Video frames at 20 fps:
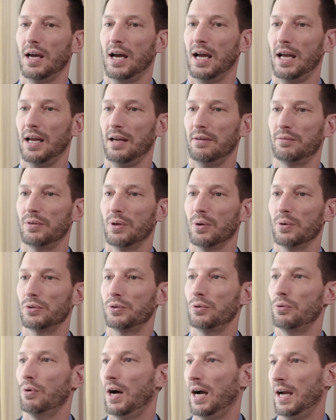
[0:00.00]
I have
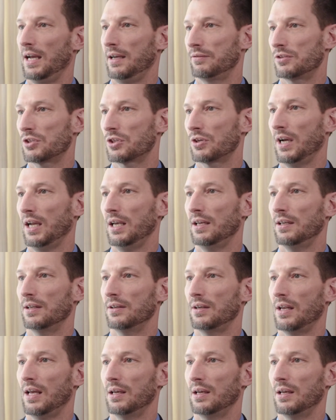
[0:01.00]
those who I have trained and,